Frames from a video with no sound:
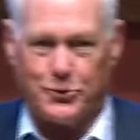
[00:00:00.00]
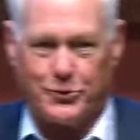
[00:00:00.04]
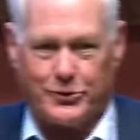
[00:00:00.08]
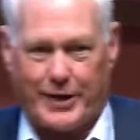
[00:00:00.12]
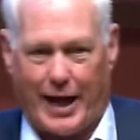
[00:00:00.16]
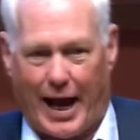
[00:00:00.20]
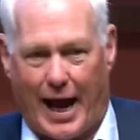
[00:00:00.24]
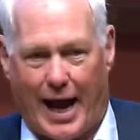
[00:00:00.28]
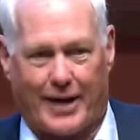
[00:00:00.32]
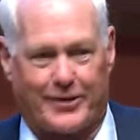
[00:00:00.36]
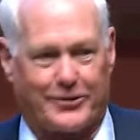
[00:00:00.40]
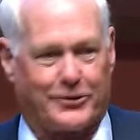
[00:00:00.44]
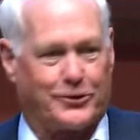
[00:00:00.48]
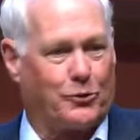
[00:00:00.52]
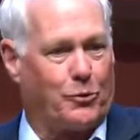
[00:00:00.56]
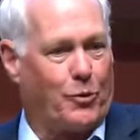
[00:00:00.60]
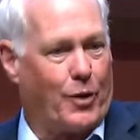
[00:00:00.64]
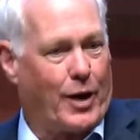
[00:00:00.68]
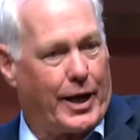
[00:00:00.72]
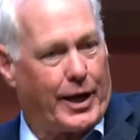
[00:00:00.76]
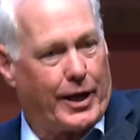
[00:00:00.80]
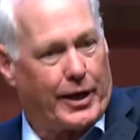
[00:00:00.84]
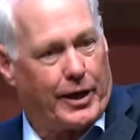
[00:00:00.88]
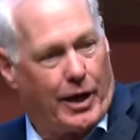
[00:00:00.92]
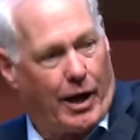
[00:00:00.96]
taxed
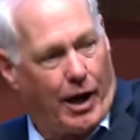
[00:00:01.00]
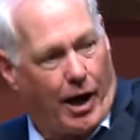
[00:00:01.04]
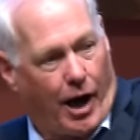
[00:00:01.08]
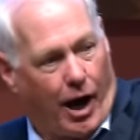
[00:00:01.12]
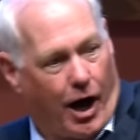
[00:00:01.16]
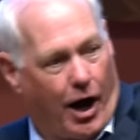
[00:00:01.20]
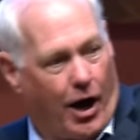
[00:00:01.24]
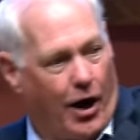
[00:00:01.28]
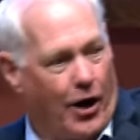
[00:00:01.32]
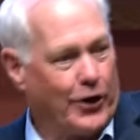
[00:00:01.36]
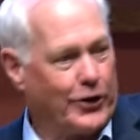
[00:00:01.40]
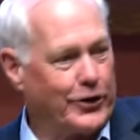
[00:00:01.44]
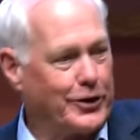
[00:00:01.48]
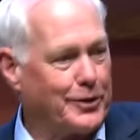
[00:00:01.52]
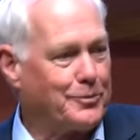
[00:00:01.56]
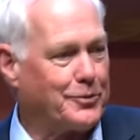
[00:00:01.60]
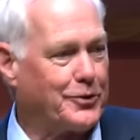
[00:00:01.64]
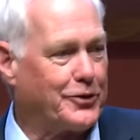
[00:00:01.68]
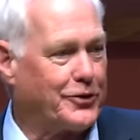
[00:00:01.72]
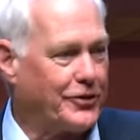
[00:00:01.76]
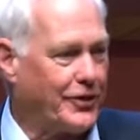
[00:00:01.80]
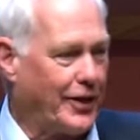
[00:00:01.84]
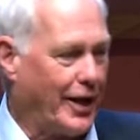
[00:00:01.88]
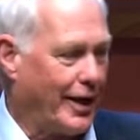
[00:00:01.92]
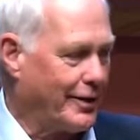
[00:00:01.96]
away
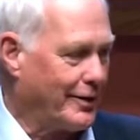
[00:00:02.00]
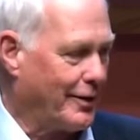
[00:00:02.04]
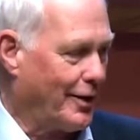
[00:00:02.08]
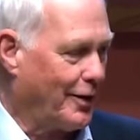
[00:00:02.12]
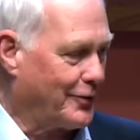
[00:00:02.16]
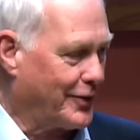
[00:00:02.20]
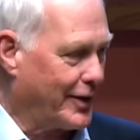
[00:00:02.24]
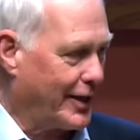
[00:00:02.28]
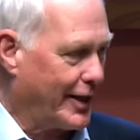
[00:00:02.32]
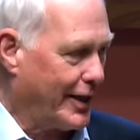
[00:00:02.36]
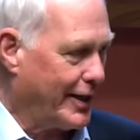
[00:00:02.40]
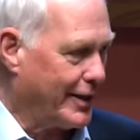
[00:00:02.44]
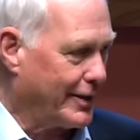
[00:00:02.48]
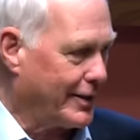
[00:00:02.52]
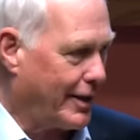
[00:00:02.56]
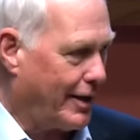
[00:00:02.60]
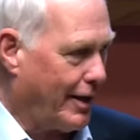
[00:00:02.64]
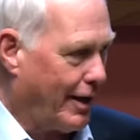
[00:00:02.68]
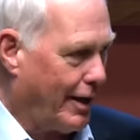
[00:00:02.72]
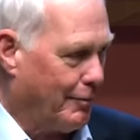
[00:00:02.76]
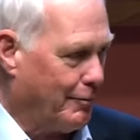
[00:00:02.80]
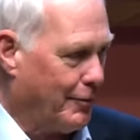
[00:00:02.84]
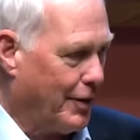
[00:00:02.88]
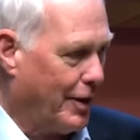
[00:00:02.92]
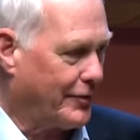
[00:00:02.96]
100% of the
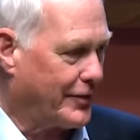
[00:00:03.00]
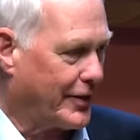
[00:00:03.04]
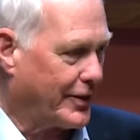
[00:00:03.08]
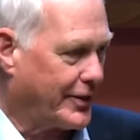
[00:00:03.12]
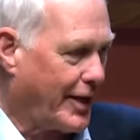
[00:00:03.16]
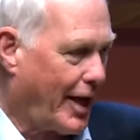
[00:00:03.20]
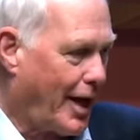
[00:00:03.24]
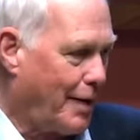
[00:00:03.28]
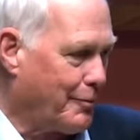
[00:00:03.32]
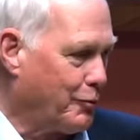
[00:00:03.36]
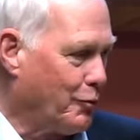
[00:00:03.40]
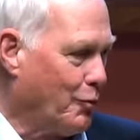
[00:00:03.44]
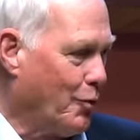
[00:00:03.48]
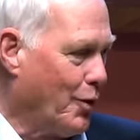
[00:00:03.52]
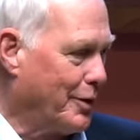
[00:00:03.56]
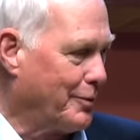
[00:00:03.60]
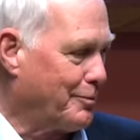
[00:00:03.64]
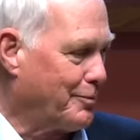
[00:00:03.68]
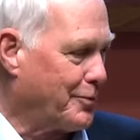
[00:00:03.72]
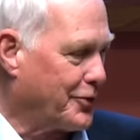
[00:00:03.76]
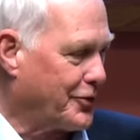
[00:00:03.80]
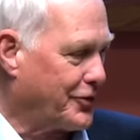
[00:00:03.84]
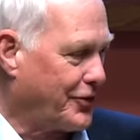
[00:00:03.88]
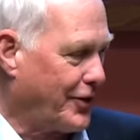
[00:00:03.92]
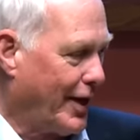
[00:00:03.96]
income of the top
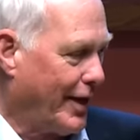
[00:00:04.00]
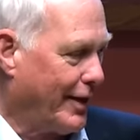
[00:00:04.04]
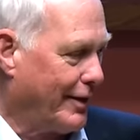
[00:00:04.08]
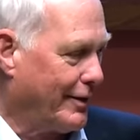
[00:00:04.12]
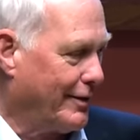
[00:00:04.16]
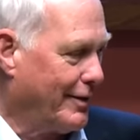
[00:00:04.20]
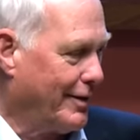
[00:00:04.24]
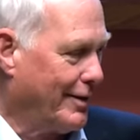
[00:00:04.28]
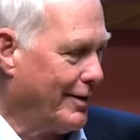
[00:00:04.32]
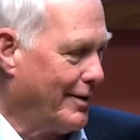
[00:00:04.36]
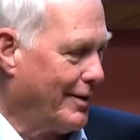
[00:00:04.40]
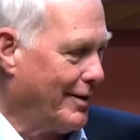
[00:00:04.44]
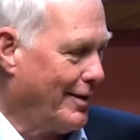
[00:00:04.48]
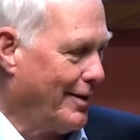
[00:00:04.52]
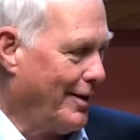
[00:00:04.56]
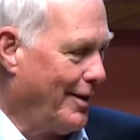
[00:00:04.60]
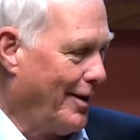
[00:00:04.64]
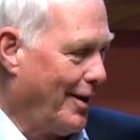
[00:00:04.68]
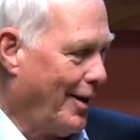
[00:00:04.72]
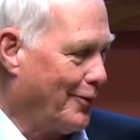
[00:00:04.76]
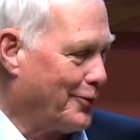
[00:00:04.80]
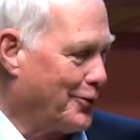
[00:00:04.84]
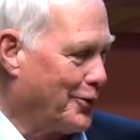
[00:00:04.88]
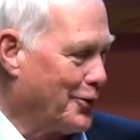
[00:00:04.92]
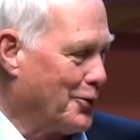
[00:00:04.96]
1%
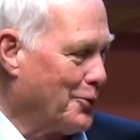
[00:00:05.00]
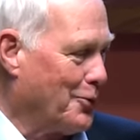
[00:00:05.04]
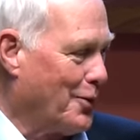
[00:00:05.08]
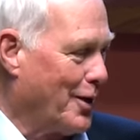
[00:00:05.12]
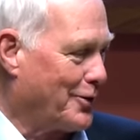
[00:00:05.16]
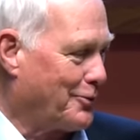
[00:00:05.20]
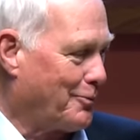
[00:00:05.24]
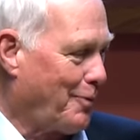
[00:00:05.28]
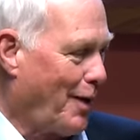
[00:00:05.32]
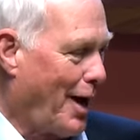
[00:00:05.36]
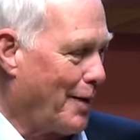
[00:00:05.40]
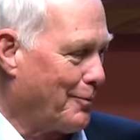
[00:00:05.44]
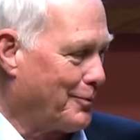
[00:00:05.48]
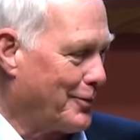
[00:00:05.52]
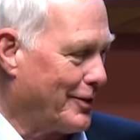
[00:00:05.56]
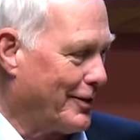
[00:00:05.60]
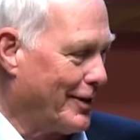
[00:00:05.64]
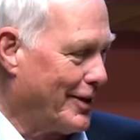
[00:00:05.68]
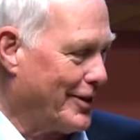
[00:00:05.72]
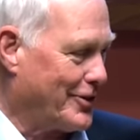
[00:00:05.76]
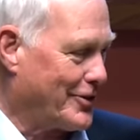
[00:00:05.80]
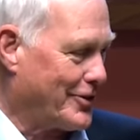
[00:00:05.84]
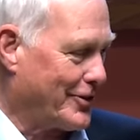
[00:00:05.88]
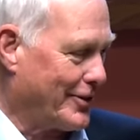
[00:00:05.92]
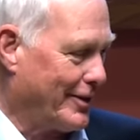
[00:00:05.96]
of the US
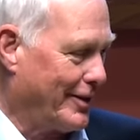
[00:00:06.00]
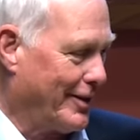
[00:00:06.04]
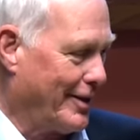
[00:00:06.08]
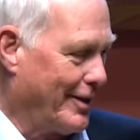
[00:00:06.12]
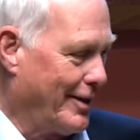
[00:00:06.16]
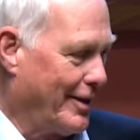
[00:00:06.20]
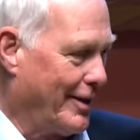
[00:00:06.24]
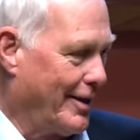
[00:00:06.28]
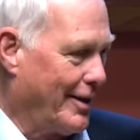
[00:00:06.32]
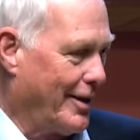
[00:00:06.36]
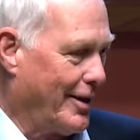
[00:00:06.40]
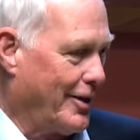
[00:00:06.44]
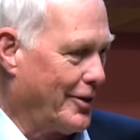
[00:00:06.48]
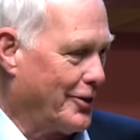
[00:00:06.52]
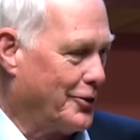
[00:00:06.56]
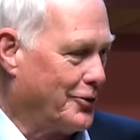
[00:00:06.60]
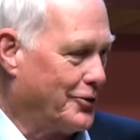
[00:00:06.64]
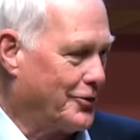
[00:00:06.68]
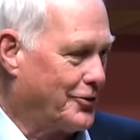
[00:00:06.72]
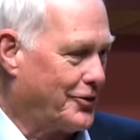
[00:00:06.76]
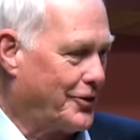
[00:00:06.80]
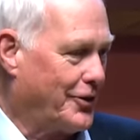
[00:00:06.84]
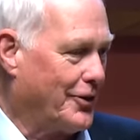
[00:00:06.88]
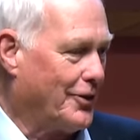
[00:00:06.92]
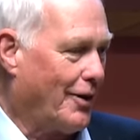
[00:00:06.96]
population, you
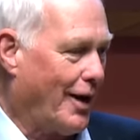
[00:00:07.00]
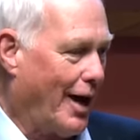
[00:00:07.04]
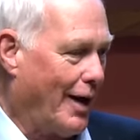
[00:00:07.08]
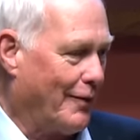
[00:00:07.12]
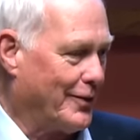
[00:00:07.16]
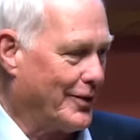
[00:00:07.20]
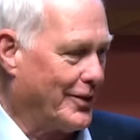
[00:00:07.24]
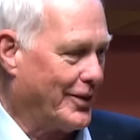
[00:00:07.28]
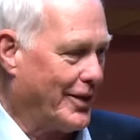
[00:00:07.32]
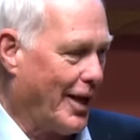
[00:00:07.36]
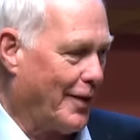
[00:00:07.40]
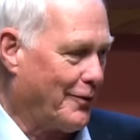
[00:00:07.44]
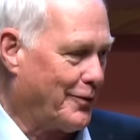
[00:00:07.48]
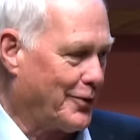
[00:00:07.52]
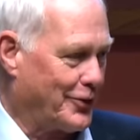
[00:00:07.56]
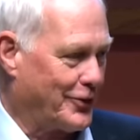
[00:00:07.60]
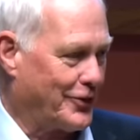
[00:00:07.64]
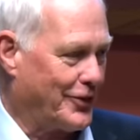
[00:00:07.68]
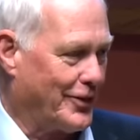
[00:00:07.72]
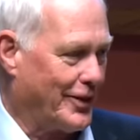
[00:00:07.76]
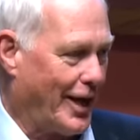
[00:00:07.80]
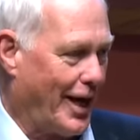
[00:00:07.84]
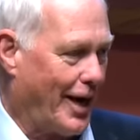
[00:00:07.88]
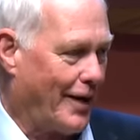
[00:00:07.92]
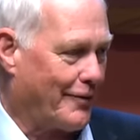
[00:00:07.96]
still have a
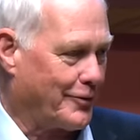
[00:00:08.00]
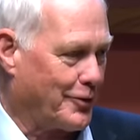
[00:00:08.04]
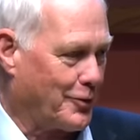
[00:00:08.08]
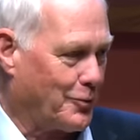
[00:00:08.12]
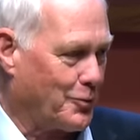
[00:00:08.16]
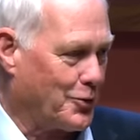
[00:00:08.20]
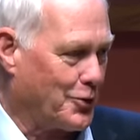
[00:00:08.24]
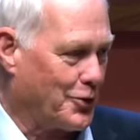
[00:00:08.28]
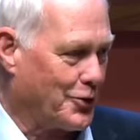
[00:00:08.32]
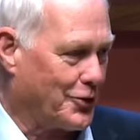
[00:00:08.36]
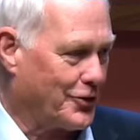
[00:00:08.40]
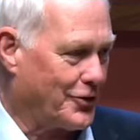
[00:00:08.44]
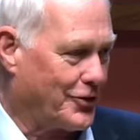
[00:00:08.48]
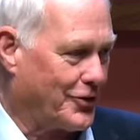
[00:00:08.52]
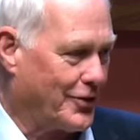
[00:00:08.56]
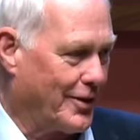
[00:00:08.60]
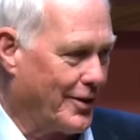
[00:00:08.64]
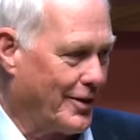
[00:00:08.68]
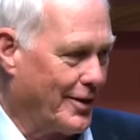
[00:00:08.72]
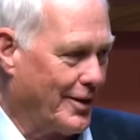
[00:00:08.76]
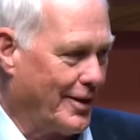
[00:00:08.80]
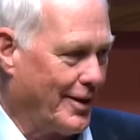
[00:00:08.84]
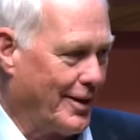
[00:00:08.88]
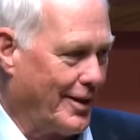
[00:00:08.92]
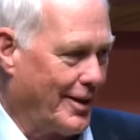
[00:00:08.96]
deficit afterwards.
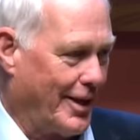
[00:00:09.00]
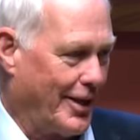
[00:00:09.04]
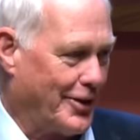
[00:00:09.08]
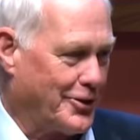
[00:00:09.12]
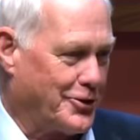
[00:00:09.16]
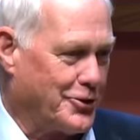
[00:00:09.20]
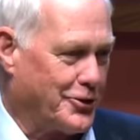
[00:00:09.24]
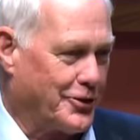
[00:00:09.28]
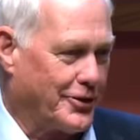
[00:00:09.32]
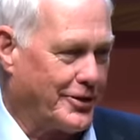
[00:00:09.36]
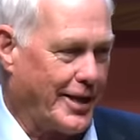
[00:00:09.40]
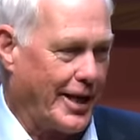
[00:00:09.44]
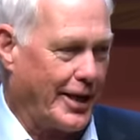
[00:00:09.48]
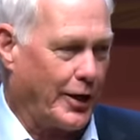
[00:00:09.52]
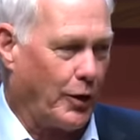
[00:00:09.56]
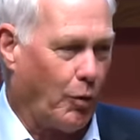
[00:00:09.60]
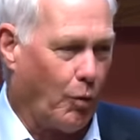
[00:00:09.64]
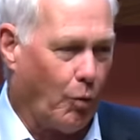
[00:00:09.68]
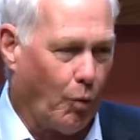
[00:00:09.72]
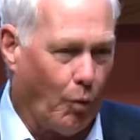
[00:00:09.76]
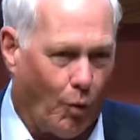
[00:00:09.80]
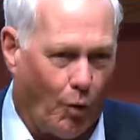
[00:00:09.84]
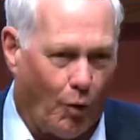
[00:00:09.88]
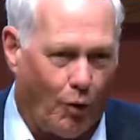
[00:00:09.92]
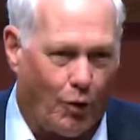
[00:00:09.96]
That you could take
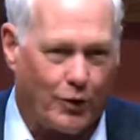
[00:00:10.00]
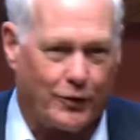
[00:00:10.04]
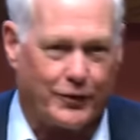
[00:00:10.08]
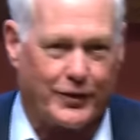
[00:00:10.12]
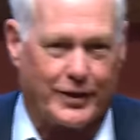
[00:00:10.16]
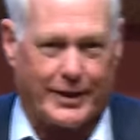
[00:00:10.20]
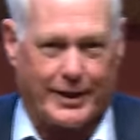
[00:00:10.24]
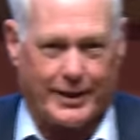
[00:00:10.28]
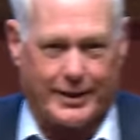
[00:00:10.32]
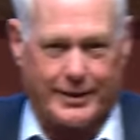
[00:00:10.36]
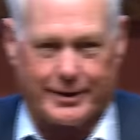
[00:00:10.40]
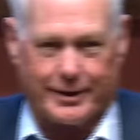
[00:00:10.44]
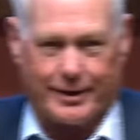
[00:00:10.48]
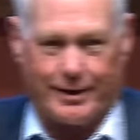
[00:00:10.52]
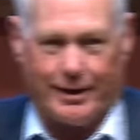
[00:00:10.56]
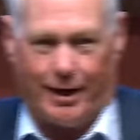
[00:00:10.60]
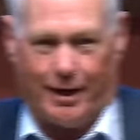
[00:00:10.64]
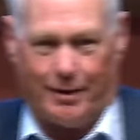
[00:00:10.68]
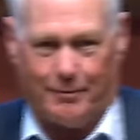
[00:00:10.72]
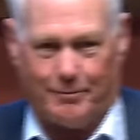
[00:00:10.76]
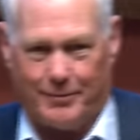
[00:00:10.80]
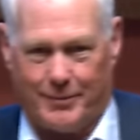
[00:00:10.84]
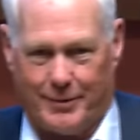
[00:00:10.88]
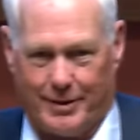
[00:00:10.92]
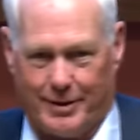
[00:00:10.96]
all of the
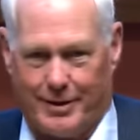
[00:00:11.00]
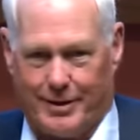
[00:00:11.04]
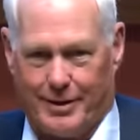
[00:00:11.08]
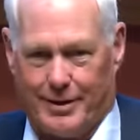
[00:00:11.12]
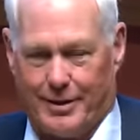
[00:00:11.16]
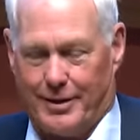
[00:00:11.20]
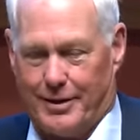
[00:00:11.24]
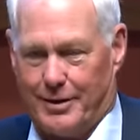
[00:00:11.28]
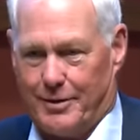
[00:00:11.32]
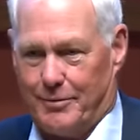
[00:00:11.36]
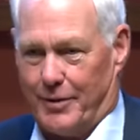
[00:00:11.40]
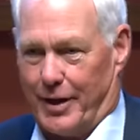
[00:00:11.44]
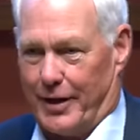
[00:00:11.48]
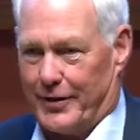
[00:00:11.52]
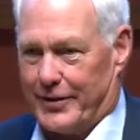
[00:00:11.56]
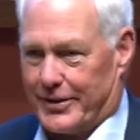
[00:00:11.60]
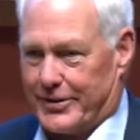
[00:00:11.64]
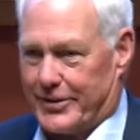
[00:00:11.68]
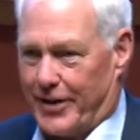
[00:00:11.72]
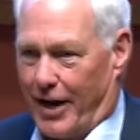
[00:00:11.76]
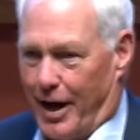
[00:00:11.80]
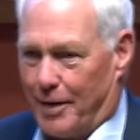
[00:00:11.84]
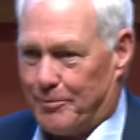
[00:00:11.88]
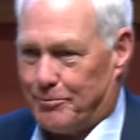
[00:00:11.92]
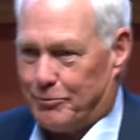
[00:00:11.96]
income by the
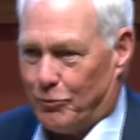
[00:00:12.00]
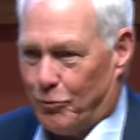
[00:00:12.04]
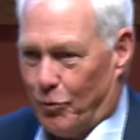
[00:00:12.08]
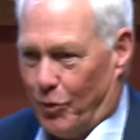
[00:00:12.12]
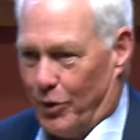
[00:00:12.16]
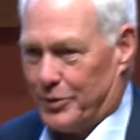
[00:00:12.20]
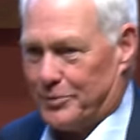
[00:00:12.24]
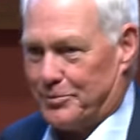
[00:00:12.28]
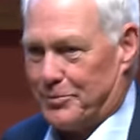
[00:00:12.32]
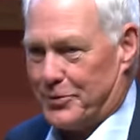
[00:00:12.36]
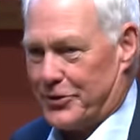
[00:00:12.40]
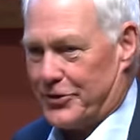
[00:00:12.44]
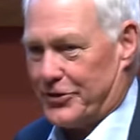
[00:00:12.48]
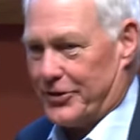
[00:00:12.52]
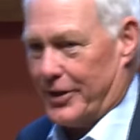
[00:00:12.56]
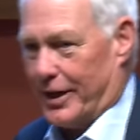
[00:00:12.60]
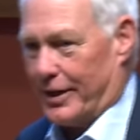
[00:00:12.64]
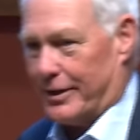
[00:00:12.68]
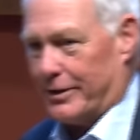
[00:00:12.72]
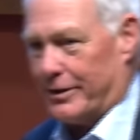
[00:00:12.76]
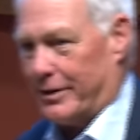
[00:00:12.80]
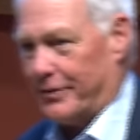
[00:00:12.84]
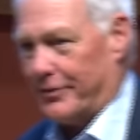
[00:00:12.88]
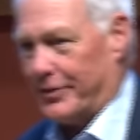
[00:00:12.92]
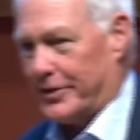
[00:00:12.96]
top
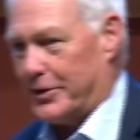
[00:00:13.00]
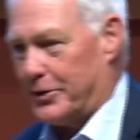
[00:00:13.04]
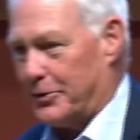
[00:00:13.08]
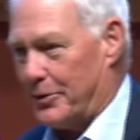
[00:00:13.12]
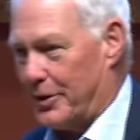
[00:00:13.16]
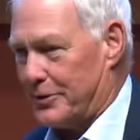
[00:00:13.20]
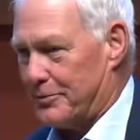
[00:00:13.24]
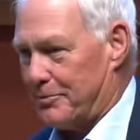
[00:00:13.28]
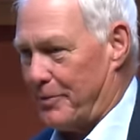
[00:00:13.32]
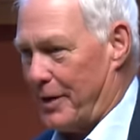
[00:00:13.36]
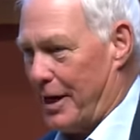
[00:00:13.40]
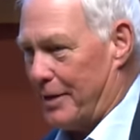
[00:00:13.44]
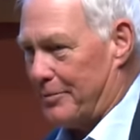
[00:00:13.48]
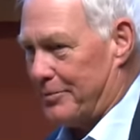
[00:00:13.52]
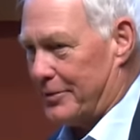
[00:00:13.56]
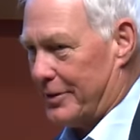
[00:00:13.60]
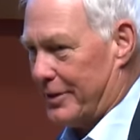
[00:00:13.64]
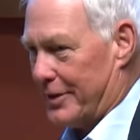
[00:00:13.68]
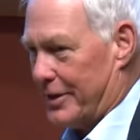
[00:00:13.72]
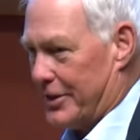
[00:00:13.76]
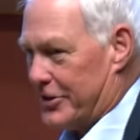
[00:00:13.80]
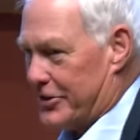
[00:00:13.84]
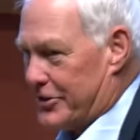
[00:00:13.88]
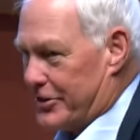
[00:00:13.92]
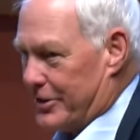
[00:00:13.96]
1% of the US
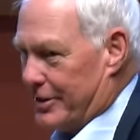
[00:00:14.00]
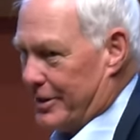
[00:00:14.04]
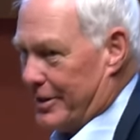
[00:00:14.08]
population